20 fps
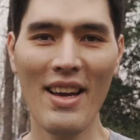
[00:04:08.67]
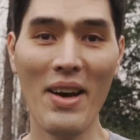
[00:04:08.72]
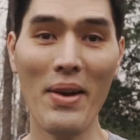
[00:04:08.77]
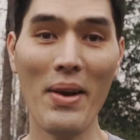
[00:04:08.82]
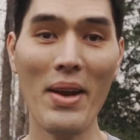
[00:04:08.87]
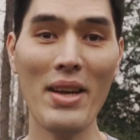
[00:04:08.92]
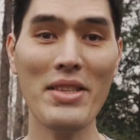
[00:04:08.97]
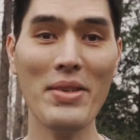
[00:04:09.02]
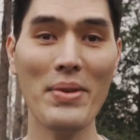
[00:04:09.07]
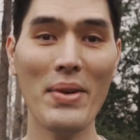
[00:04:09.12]

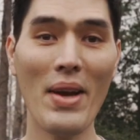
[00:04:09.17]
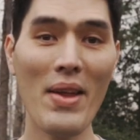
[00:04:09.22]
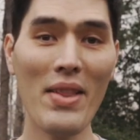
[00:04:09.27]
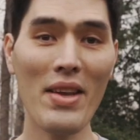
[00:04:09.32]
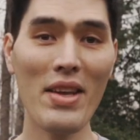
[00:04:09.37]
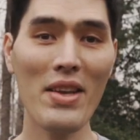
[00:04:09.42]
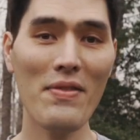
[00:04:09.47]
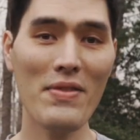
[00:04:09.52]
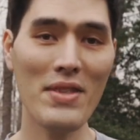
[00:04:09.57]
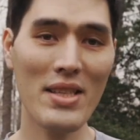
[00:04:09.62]
Okay, so now that
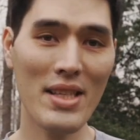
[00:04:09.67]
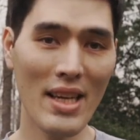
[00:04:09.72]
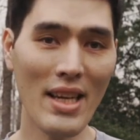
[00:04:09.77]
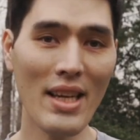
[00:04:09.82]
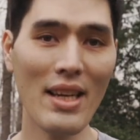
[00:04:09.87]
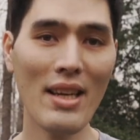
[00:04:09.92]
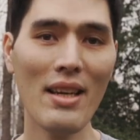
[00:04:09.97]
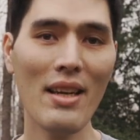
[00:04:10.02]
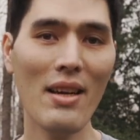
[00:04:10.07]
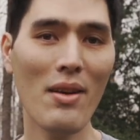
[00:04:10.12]
you've
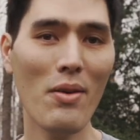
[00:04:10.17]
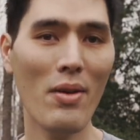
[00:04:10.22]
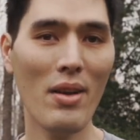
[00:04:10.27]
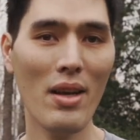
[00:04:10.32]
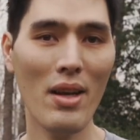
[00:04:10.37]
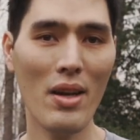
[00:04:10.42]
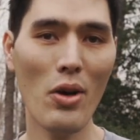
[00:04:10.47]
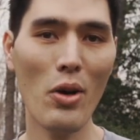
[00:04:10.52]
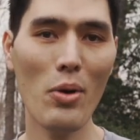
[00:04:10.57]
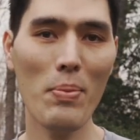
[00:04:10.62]
seen
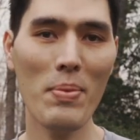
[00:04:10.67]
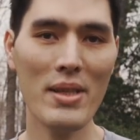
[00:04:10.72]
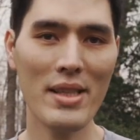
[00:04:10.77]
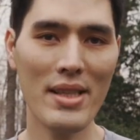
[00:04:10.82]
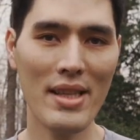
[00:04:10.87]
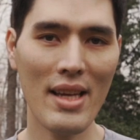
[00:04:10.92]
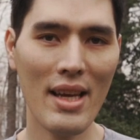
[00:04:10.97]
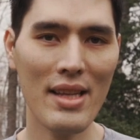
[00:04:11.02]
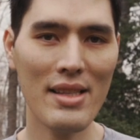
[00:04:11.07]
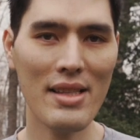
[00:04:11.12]
an open
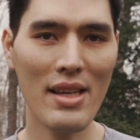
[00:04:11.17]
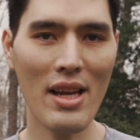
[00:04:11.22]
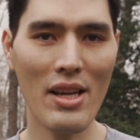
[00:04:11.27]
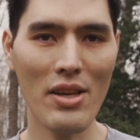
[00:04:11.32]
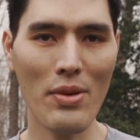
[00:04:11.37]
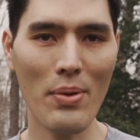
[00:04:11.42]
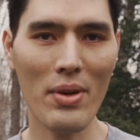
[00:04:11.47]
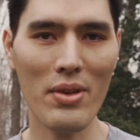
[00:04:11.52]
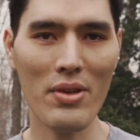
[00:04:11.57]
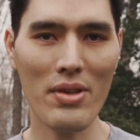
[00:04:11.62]
stance and
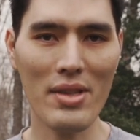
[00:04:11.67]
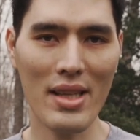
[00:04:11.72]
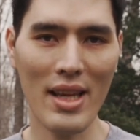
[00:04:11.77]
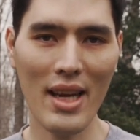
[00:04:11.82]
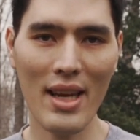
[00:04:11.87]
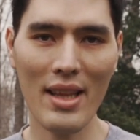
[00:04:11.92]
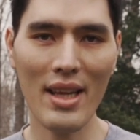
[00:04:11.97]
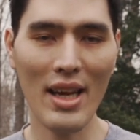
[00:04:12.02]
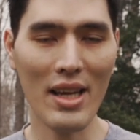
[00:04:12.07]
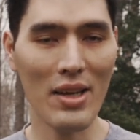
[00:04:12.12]
you
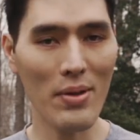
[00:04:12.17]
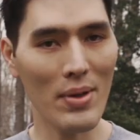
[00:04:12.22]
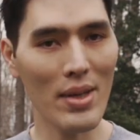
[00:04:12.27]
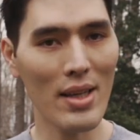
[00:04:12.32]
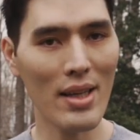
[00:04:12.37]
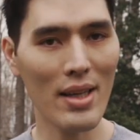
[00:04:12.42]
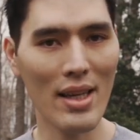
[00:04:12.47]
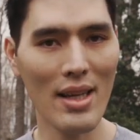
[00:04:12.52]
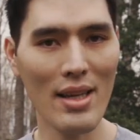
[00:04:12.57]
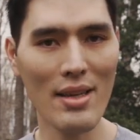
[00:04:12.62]
understand that you need
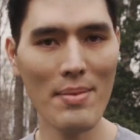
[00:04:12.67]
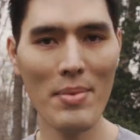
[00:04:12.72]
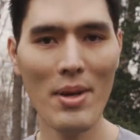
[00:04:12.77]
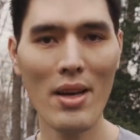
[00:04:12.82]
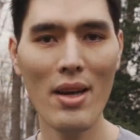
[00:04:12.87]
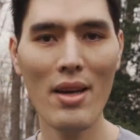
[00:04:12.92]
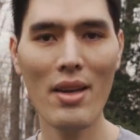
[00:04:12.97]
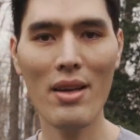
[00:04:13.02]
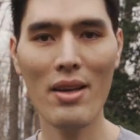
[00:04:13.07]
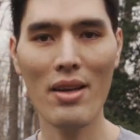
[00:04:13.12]
to keep
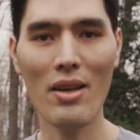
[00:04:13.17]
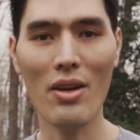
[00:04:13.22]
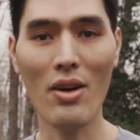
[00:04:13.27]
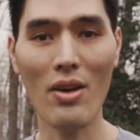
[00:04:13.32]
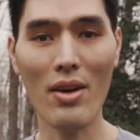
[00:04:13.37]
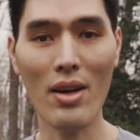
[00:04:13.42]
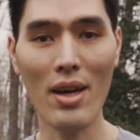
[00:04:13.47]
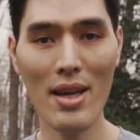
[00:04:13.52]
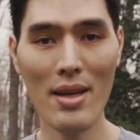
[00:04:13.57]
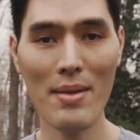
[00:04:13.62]
your
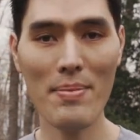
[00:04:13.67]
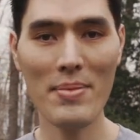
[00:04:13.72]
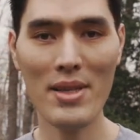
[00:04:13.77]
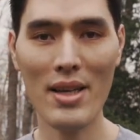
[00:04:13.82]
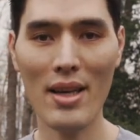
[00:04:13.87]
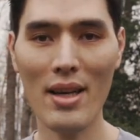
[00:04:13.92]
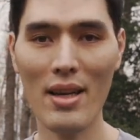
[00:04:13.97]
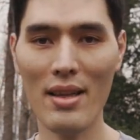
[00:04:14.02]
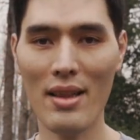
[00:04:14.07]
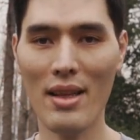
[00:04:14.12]
hips
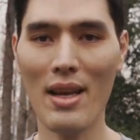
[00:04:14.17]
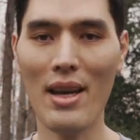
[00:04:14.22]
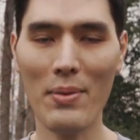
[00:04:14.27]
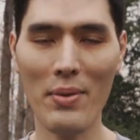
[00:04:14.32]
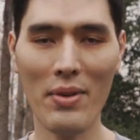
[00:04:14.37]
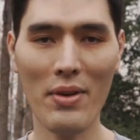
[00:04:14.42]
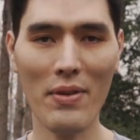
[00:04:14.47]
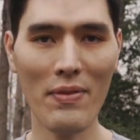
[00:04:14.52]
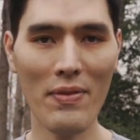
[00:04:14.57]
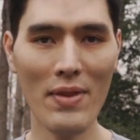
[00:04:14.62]
in line with
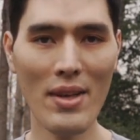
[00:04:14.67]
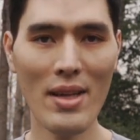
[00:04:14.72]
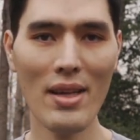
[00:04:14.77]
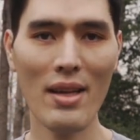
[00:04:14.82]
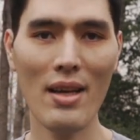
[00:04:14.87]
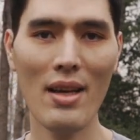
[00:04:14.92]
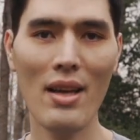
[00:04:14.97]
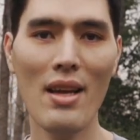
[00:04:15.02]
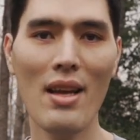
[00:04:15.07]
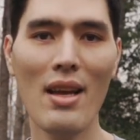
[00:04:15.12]
your feet
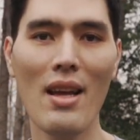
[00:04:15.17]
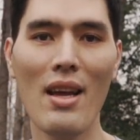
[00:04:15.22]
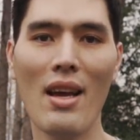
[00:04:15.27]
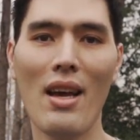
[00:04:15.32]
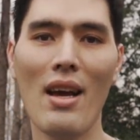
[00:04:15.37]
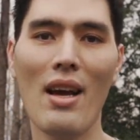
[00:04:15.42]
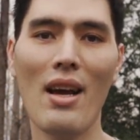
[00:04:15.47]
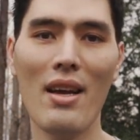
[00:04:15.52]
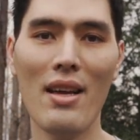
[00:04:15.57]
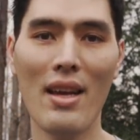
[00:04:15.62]

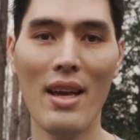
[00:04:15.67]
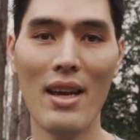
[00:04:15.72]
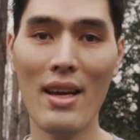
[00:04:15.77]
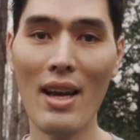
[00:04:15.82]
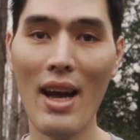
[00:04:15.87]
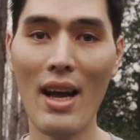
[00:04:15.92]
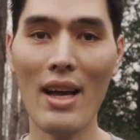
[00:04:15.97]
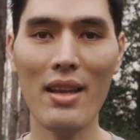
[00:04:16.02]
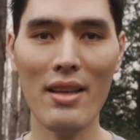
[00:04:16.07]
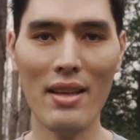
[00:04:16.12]
and
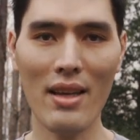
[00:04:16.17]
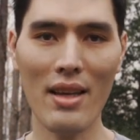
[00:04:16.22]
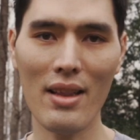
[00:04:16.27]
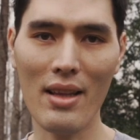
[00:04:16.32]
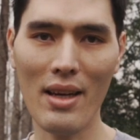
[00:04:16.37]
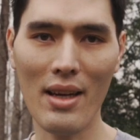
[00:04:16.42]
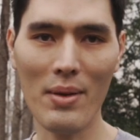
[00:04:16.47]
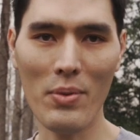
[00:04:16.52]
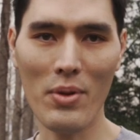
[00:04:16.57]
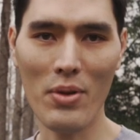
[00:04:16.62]
not in
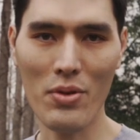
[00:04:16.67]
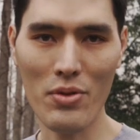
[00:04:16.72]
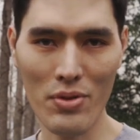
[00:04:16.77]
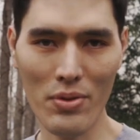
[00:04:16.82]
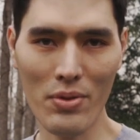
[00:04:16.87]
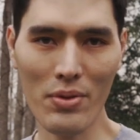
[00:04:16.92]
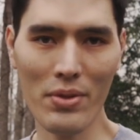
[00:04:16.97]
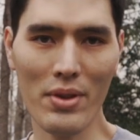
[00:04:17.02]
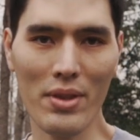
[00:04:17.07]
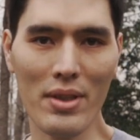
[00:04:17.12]
line with your
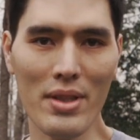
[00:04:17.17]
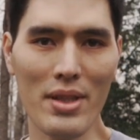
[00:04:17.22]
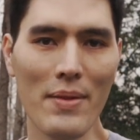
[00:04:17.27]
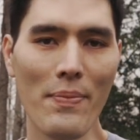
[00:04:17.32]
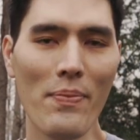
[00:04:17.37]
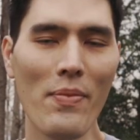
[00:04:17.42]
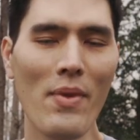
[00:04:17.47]
shoulders,